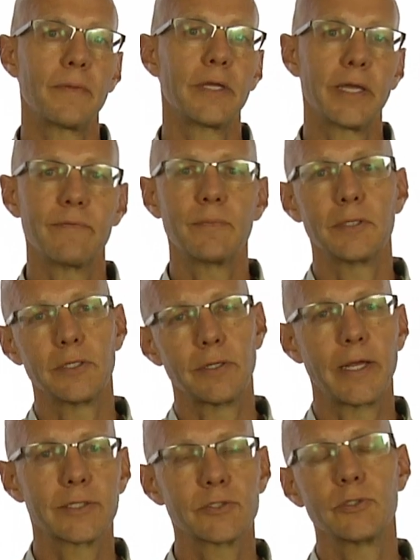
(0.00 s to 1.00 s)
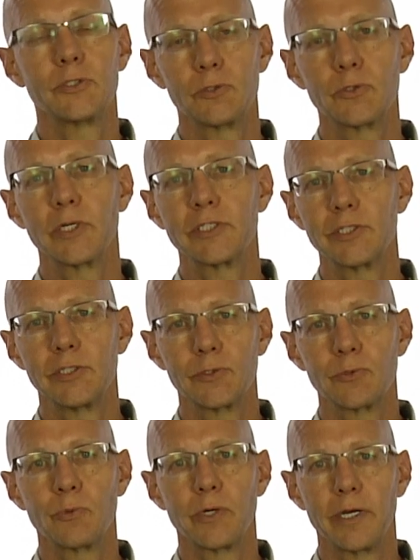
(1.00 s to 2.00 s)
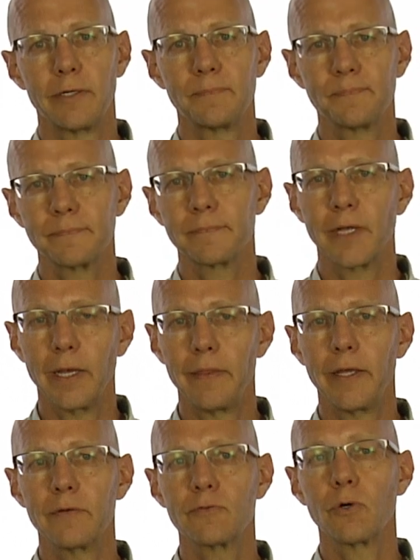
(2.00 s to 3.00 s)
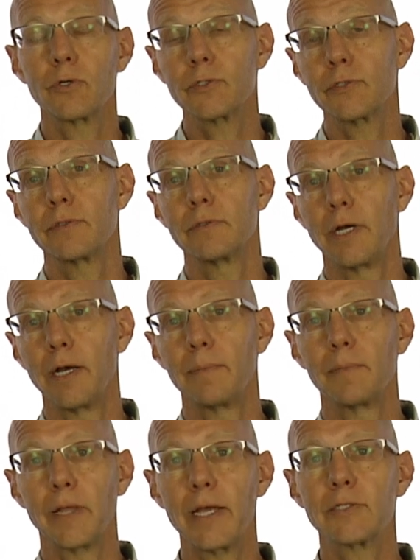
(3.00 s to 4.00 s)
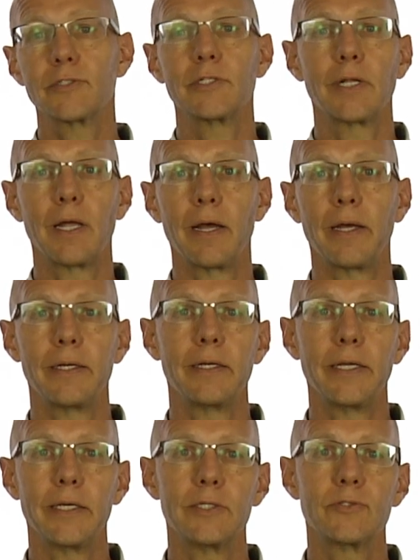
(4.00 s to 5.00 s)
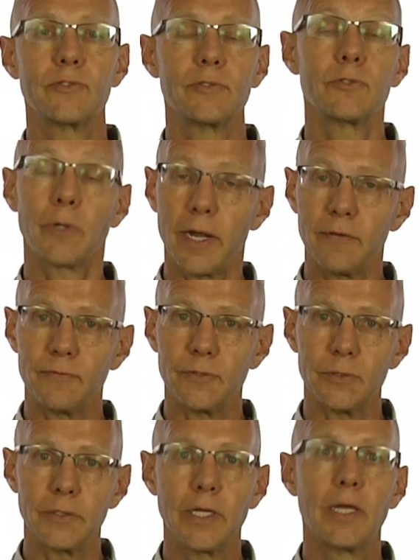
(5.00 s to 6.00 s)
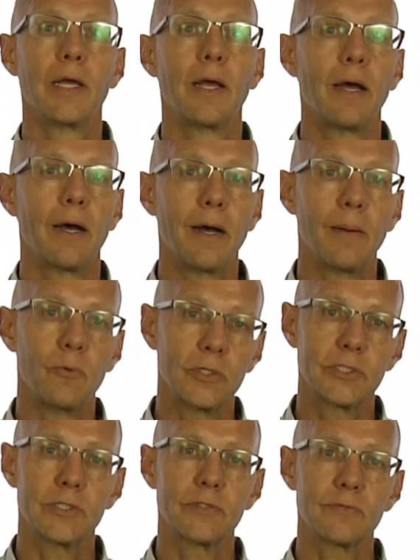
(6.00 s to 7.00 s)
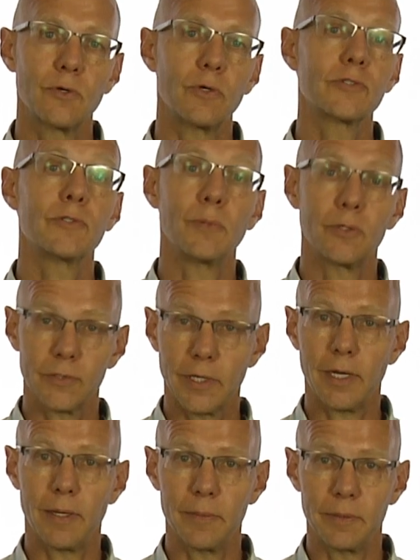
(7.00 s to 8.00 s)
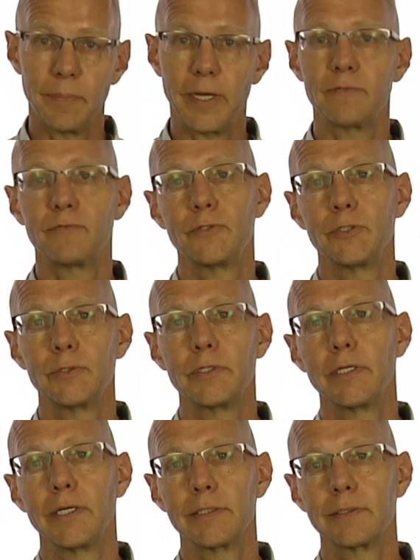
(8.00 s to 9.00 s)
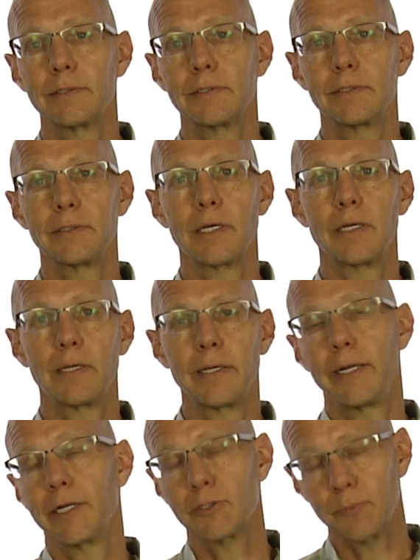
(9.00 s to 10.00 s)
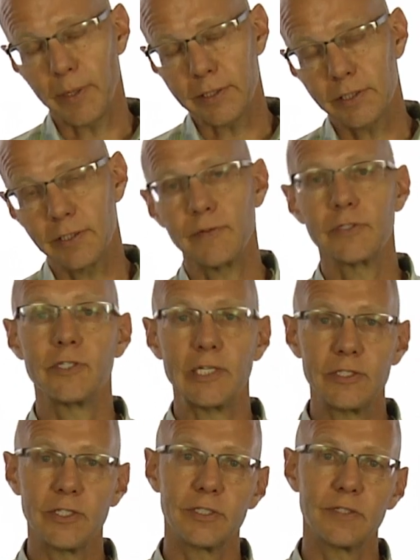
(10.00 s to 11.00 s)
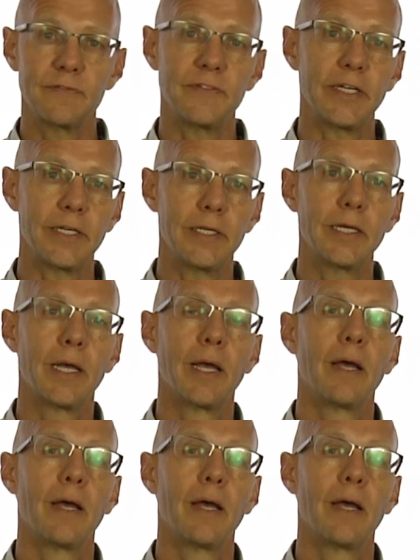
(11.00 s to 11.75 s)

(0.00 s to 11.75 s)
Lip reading: give them a little extra nutrition as well. And then, of course, last in line is dry food. Which is, of course, the most common pet food. It's inexpensive, it's easy to feed,